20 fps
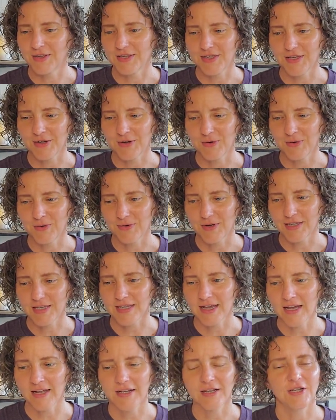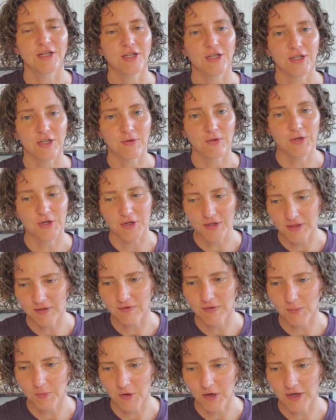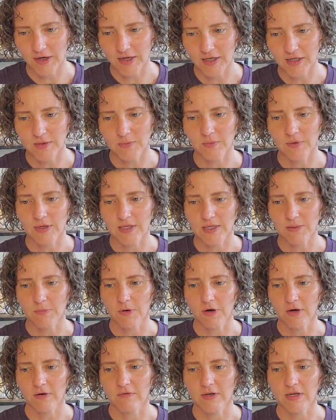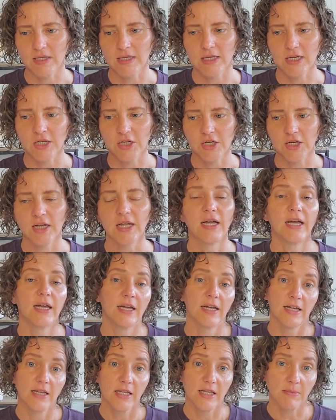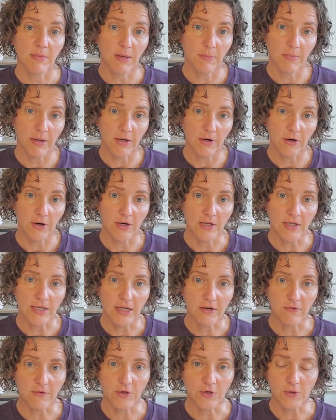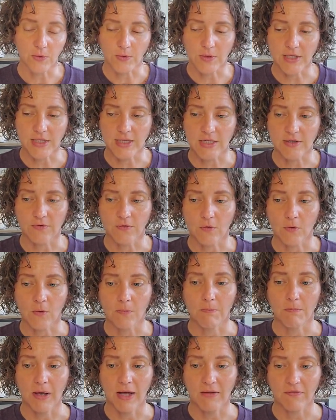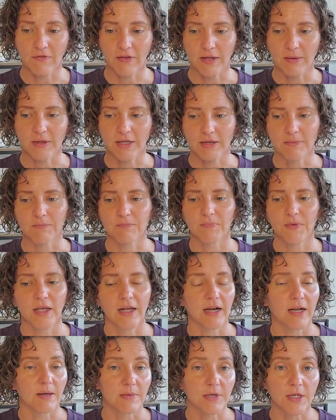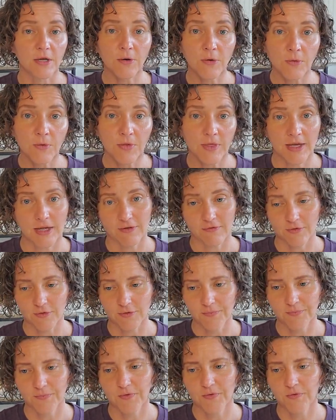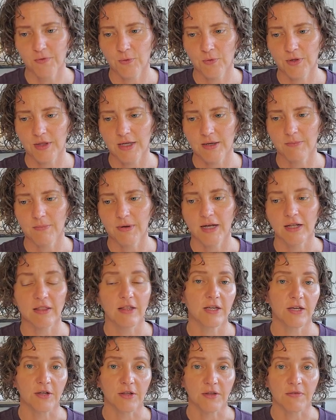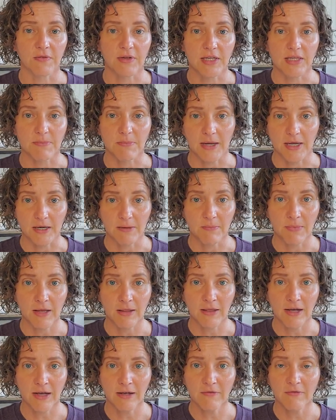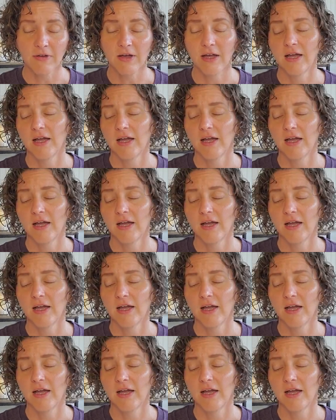So deciding to use Young Living products was part of a decision to make better and safer choices for my family. And I'm so thankful for the impact that Young Living has made in my life.